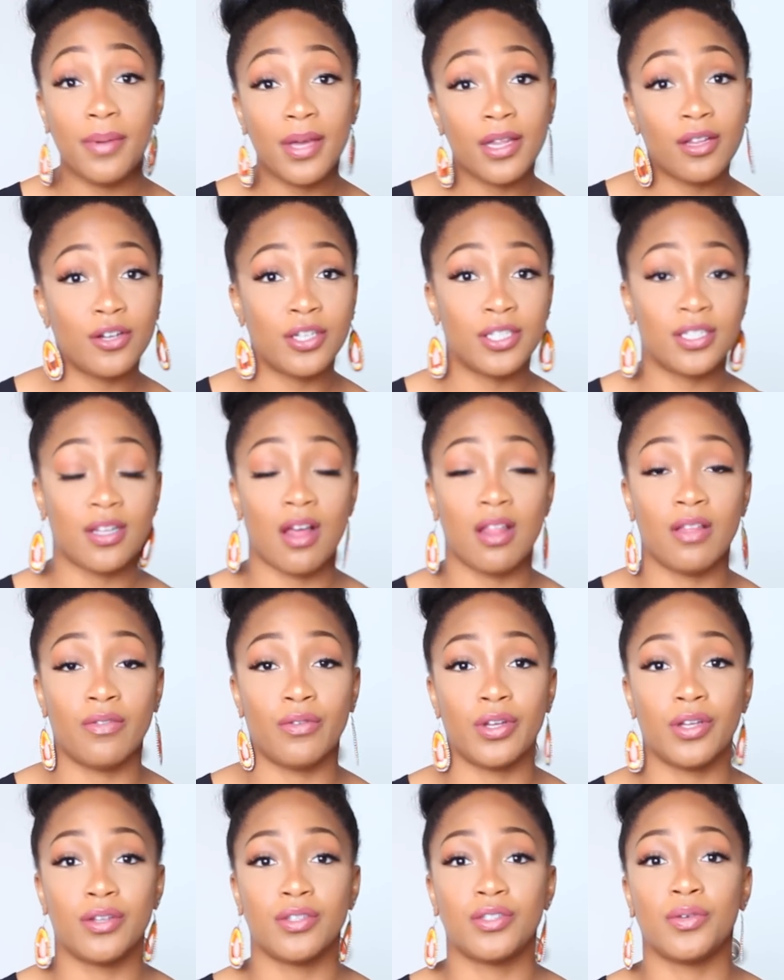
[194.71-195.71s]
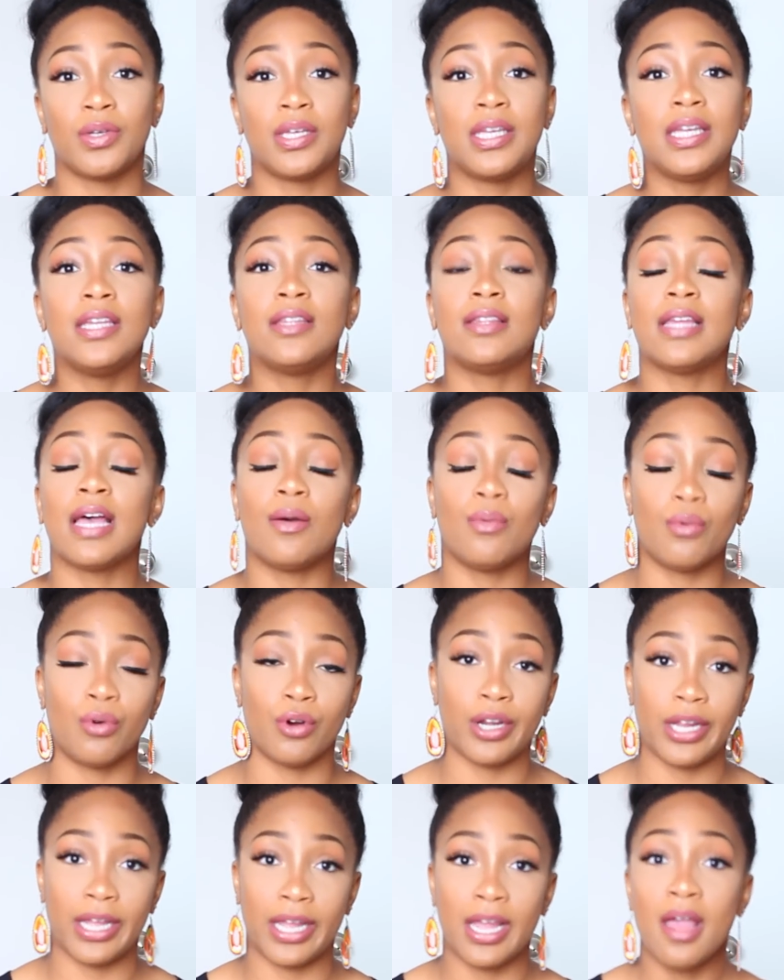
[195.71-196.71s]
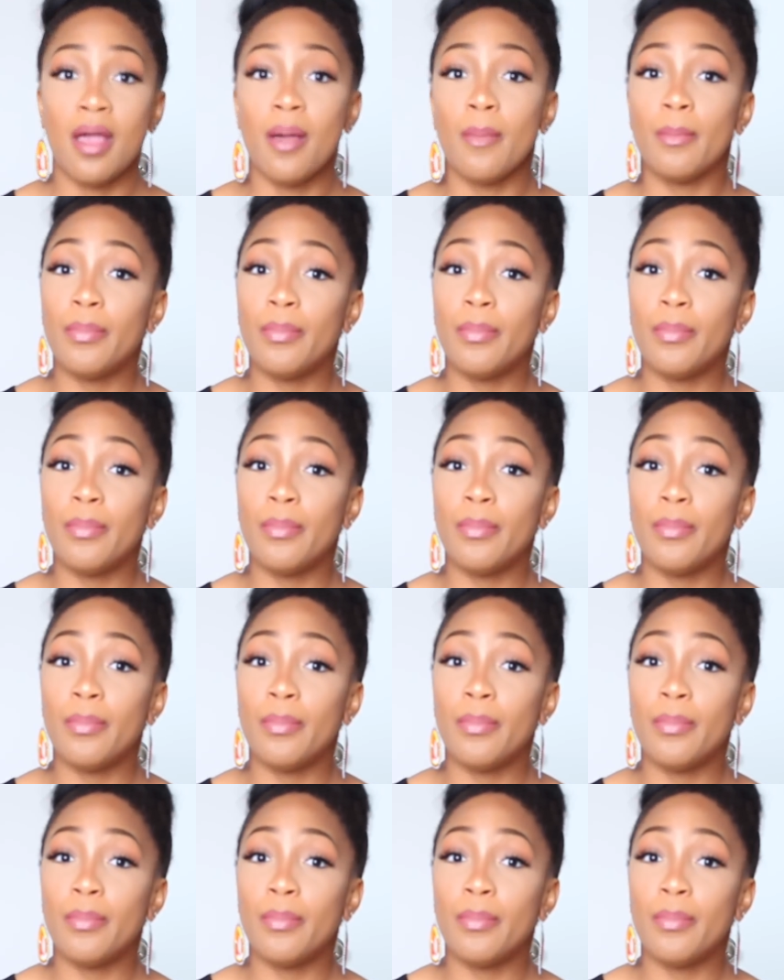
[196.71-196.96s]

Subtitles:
be allergic to olive oil, so heed that warning.